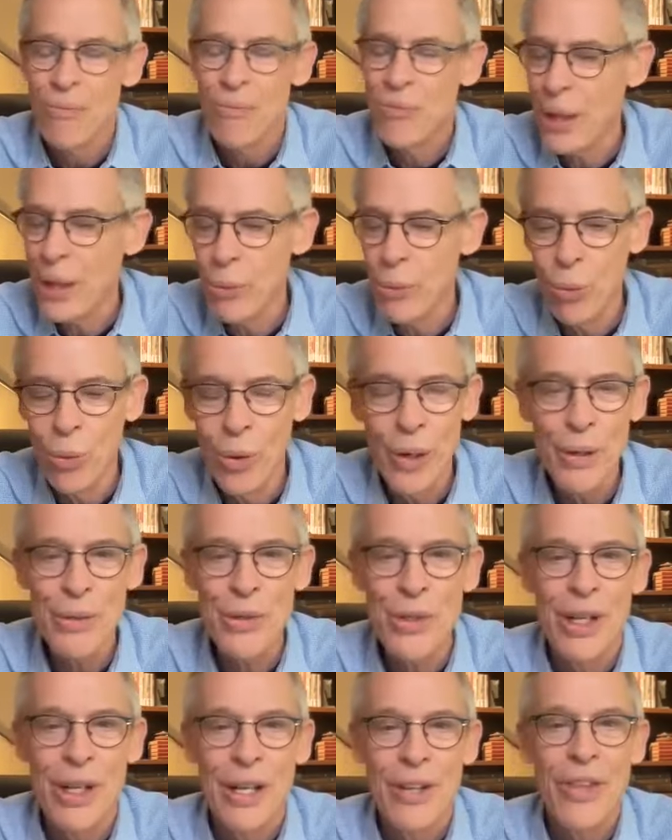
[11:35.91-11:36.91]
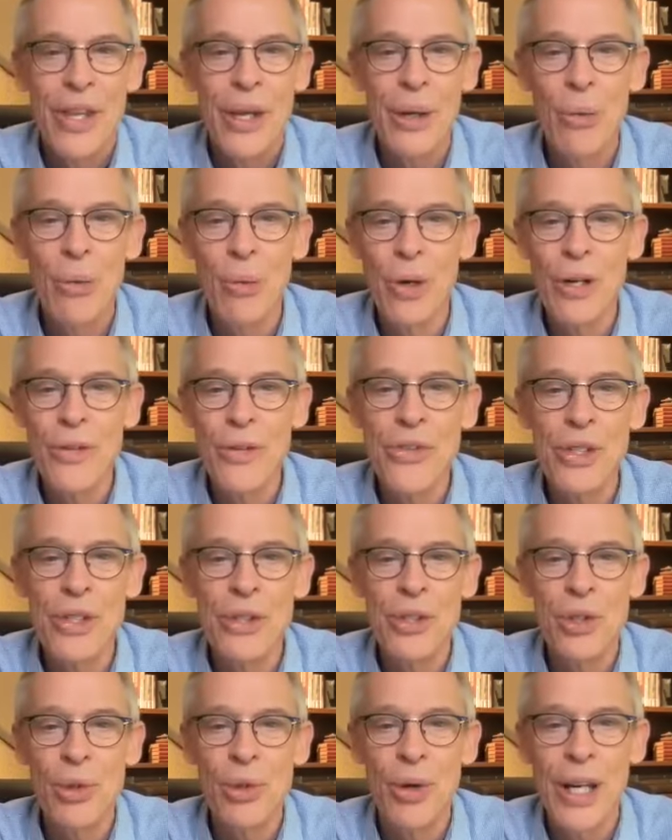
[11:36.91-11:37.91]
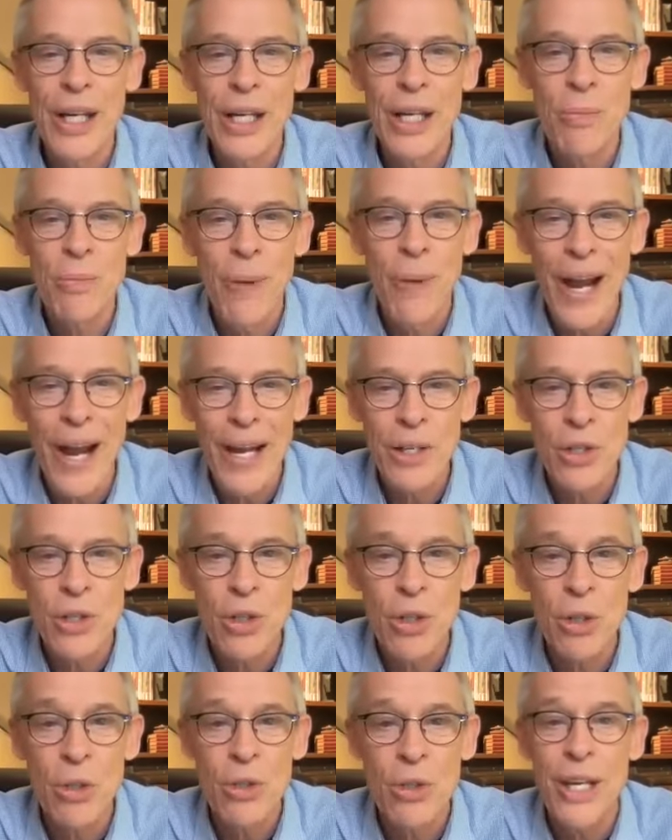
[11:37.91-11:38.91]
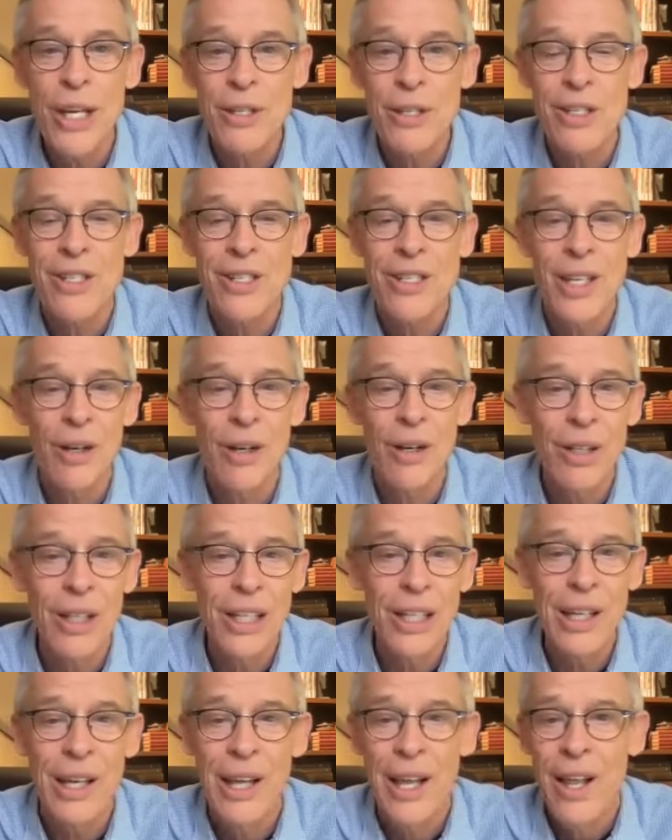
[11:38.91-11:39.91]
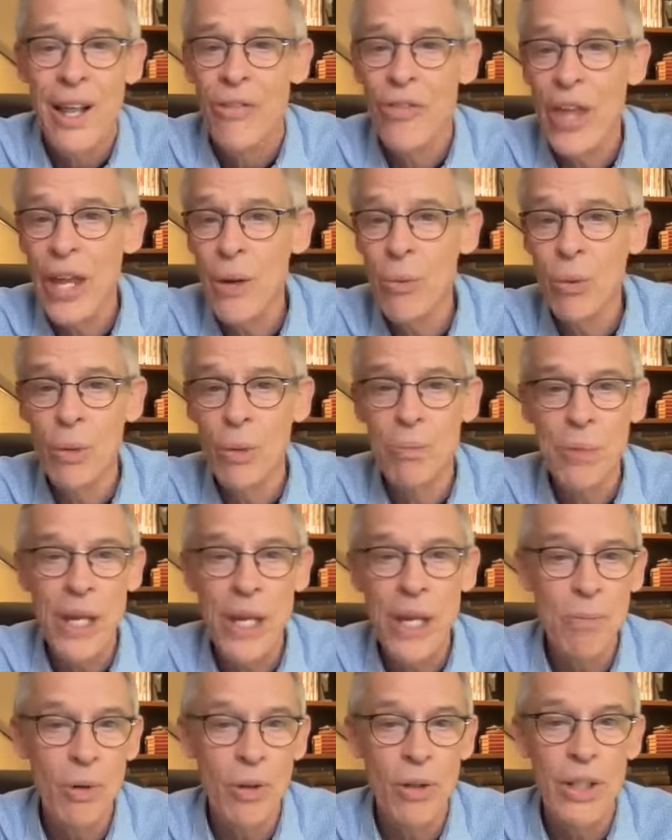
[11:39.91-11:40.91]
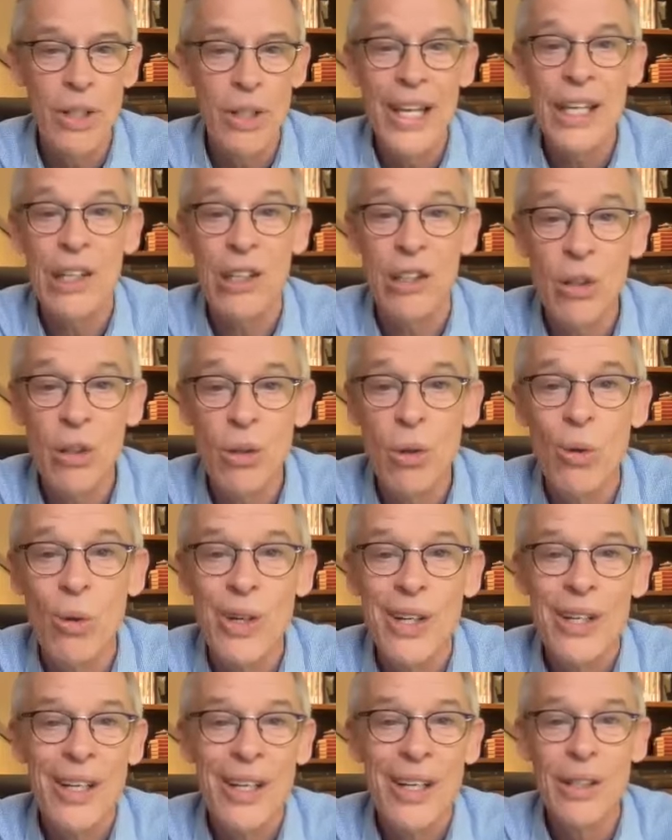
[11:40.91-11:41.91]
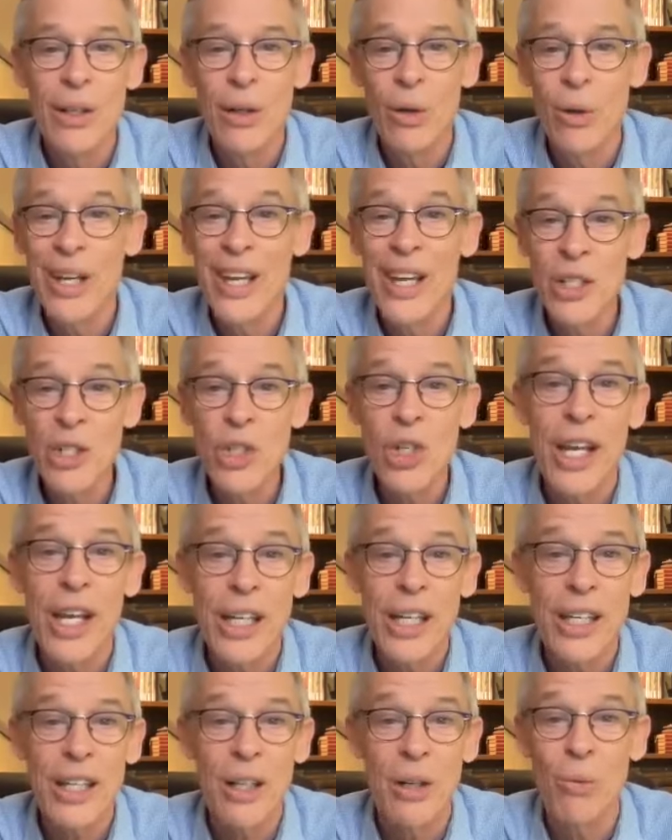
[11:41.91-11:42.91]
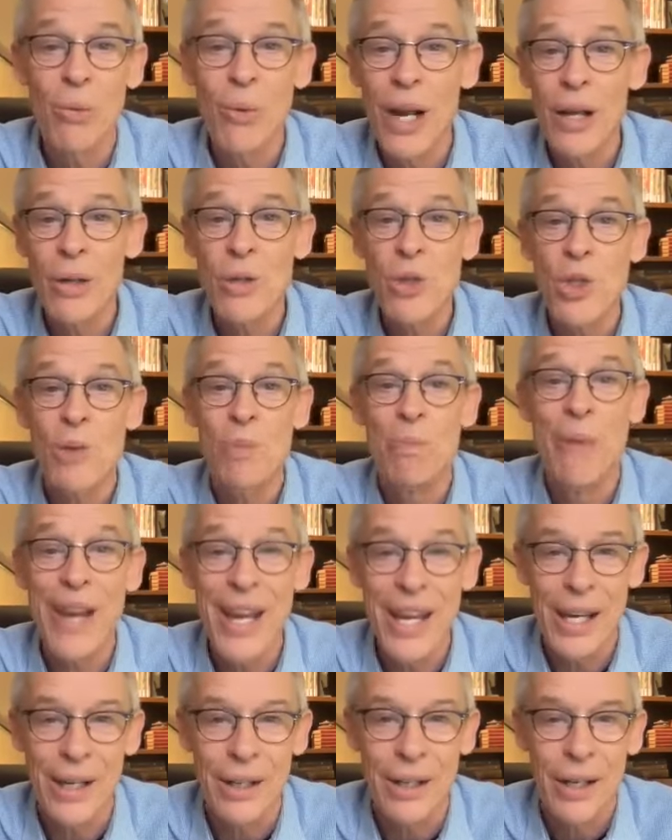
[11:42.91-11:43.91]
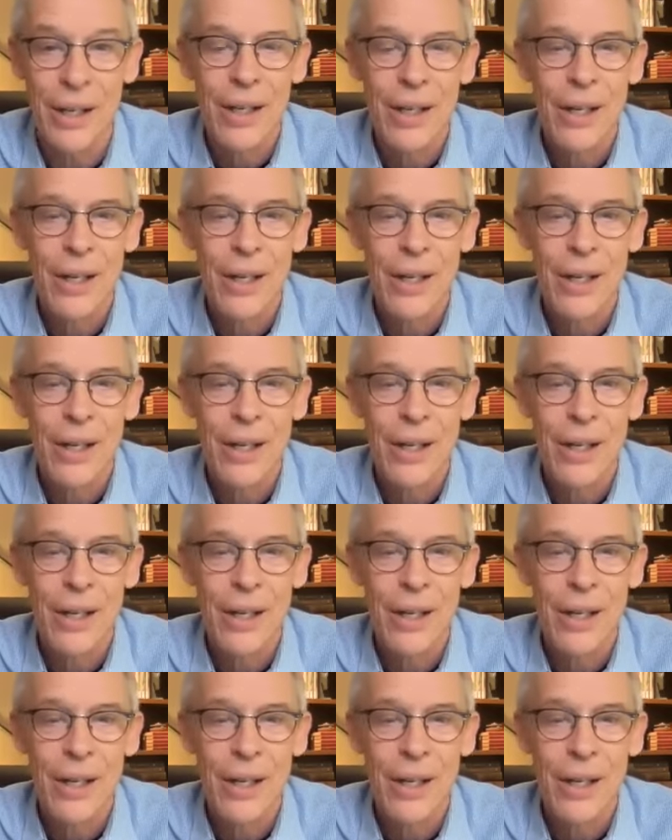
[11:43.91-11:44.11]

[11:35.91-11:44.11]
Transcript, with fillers: they weren't they weren't the trained pastors necessarily they were people like you you know hitchhiking around spain